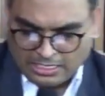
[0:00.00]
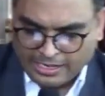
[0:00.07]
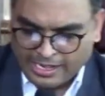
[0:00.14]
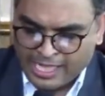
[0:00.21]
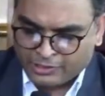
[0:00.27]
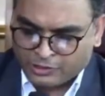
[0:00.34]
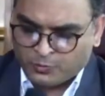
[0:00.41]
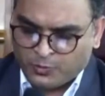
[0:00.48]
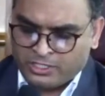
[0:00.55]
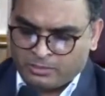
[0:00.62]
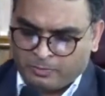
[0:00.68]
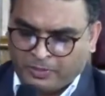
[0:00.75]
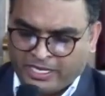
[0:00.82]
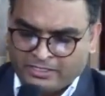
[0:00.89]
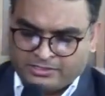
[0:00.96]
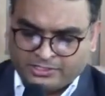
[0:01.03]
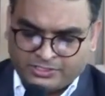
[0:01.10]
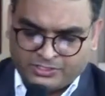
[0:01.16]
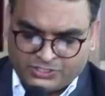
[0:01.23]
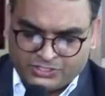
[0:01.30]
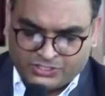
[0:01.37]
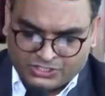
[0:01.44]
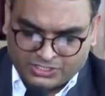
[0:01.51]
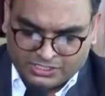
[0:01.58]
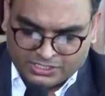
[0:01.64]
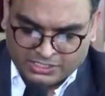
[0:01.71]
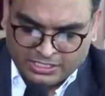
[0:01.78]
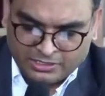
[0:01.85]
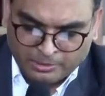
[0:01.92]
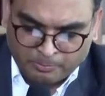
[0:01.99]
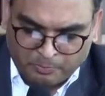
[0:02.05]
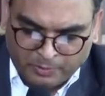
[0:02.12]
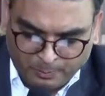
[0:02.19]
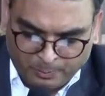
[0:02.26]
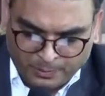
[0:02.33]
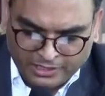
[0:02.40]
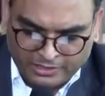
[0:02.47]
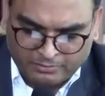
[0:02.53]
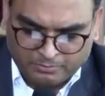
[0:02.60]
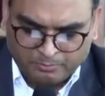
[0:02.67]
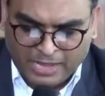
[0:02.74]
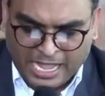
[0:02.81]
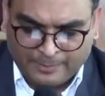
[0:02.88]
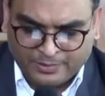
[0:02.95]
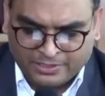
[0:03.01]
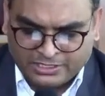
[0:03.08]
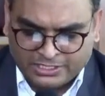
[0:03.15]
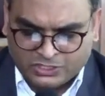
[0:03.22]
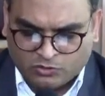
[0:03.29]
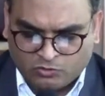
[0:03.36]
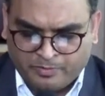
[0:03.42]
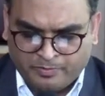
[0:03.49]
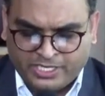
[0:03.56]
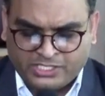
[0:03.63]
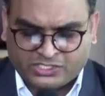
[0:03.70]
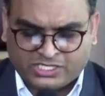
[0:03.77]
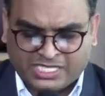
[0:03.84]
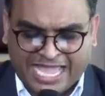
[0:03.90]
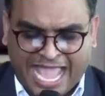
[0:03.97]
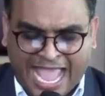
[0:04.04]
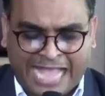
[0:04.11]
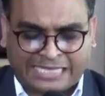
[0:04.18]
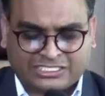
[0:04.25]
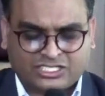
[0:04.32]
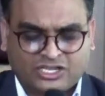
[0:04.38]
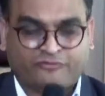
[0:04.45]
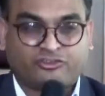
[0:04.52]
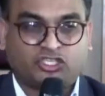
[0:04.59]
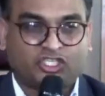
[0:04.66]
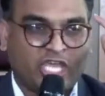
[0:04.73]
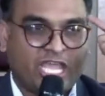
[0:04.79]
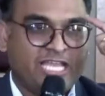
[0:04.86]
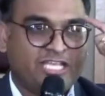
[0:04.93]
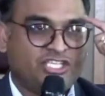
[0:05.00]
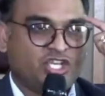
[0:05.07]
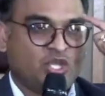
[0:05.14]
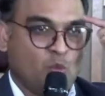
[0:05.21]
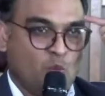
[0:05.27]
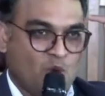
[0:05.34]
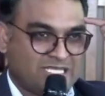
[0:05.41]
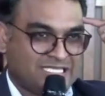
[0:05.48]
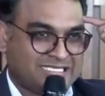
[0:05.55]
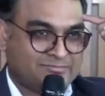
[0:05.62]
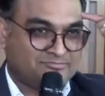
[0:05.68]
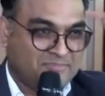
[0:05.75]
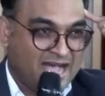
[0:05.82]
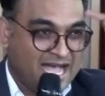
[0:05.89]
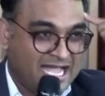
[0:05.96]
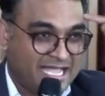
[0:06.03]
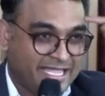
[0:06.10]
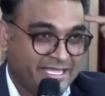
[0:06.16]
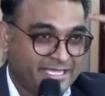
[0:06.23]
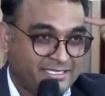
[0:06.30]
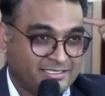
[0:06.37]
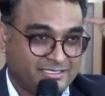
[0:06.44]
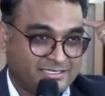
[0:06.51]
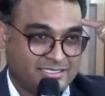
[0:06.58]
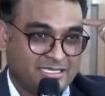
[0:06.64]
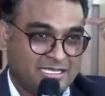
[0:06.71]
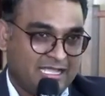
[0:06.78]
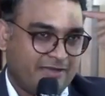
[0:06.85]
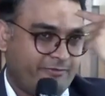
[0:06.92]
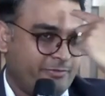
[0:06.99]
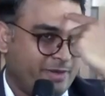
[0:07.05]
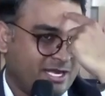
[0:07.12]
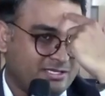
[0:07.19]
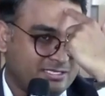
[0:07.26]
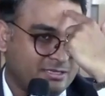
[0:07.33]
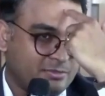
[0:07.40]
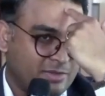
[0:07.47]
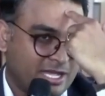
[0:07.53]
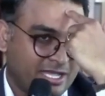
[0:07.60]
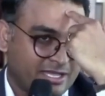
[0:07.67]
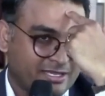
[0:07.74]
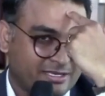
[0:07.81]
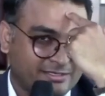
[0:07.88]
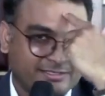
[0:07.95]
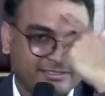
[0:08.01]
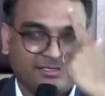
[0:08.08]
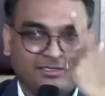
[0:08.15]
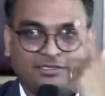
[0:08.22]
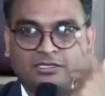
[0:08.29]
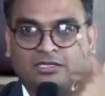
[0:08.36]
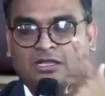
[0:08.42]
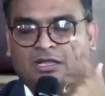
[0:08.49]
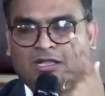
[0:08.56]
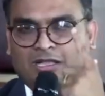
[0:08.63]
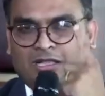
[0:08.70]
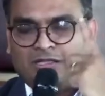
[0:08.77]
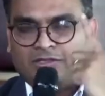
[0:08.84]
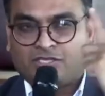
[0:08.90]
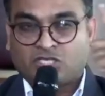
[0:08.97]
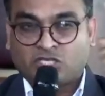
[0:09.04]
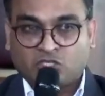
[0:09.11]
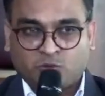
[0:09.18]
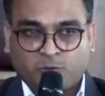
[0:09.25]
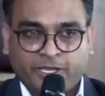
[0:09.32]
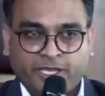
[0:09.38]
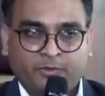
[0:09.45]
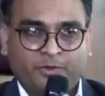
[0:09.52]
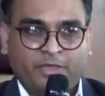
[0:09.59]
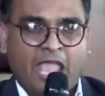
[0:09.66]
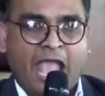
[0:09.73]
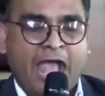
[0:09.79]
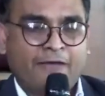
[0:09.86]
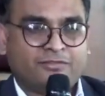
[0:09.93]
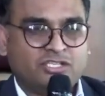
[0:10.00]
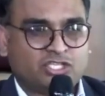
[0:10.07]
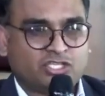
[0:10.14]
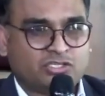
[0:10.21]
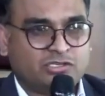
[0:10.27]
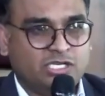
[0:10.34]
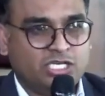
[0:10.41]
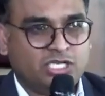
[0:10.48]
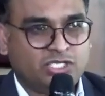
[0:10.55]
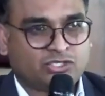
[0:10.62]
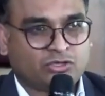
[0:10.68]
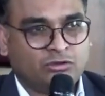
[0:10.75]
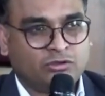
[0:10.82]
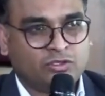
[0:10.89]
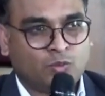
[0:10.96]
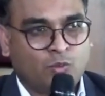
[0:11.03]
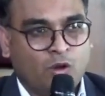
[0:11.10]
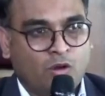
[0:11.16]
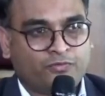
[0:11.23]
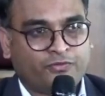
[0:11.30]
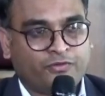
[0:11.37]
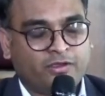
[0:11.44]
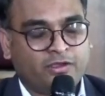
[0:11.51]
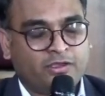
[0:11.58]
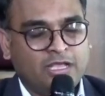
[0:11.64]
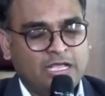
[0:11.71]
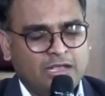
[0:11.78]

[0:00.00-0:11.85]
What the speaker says: Now the word repentance in the Bible literally means the act of changing one's mind. Everybody say mind. This is where we have this series on the warfare,